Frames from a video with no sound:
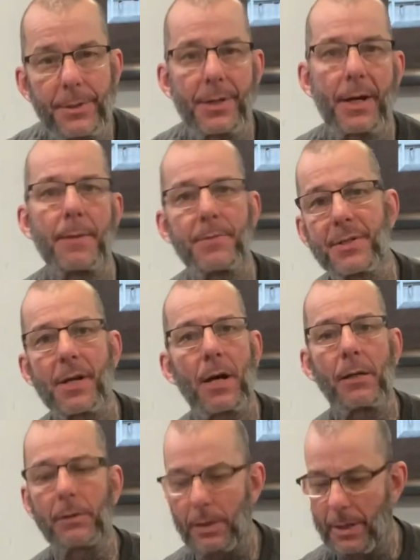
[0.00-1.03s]
type
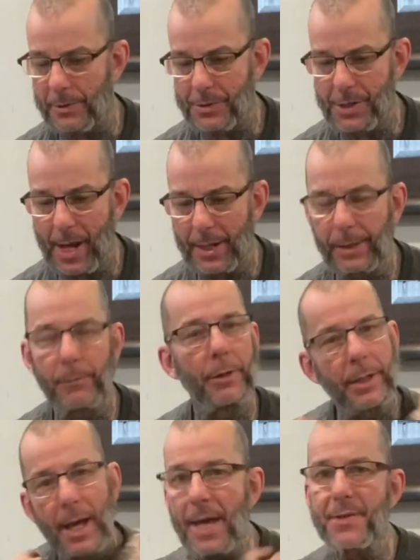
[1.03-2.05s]
style leather jacket where
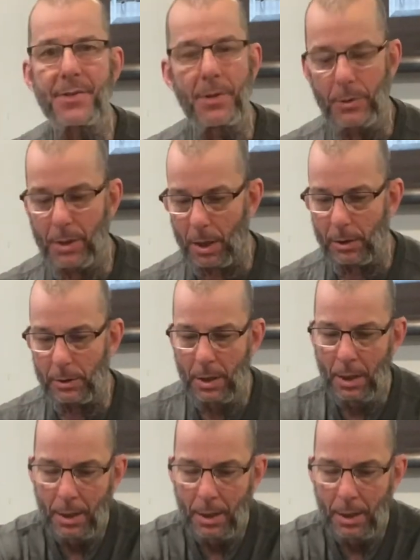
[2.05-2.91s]
it has no collar,